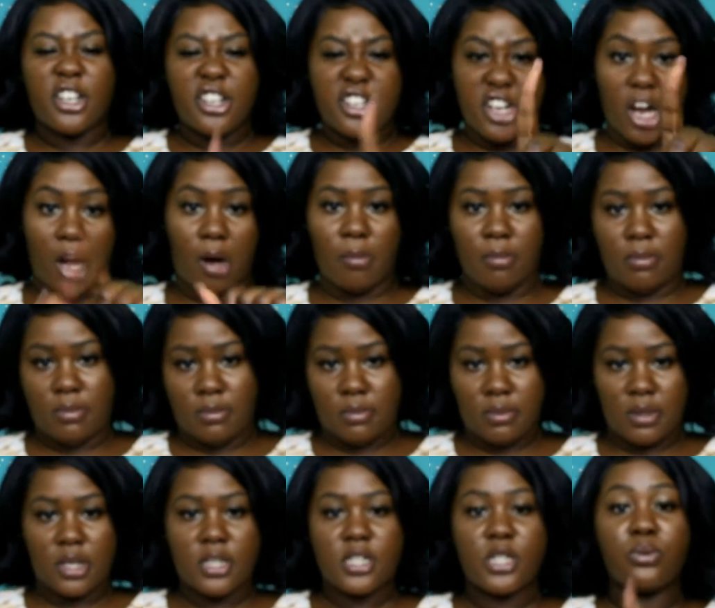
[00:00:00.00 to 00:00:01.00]
Dumb,
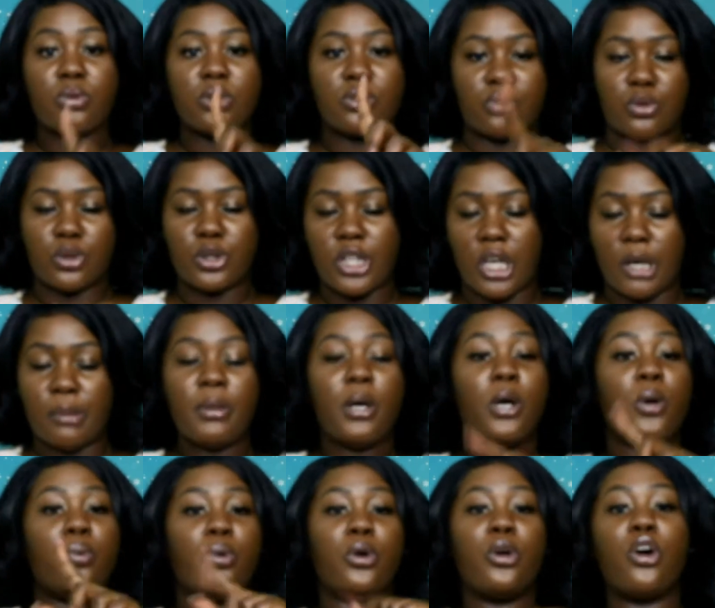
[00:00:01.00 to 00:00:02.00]
because he was real dumb.
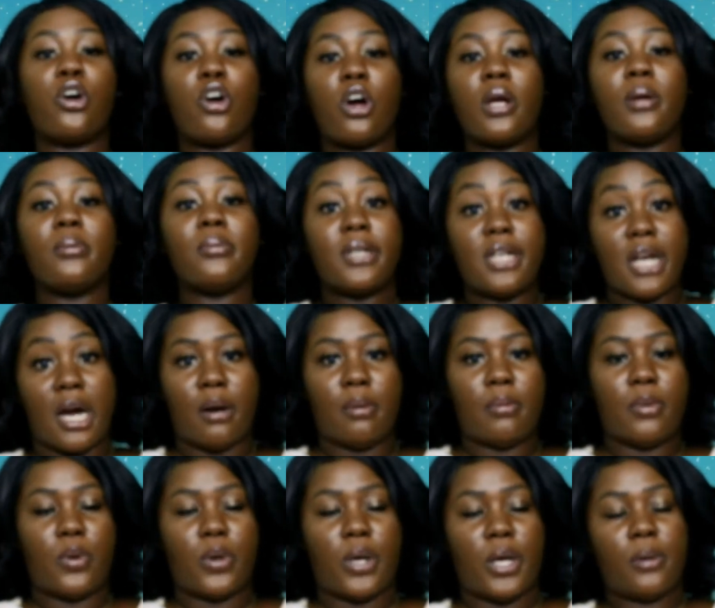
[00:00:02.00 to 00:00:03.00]
We're gonna call him
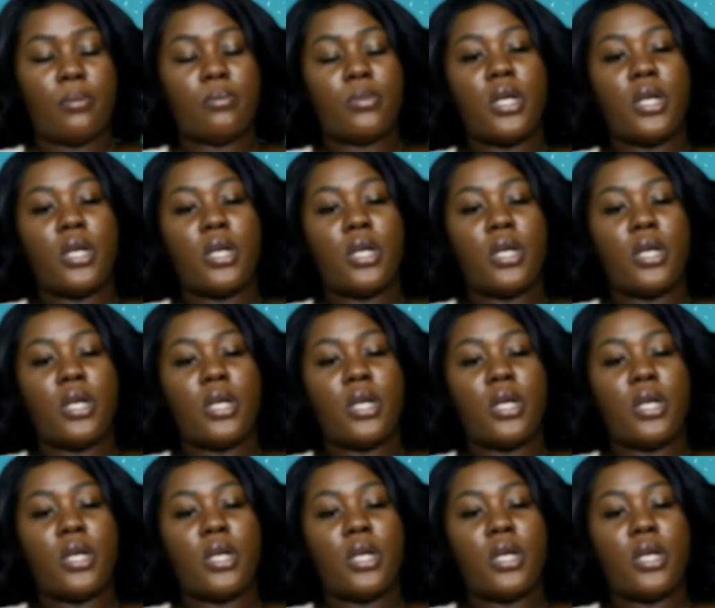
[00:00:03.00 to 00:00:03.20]
Dumb, okay?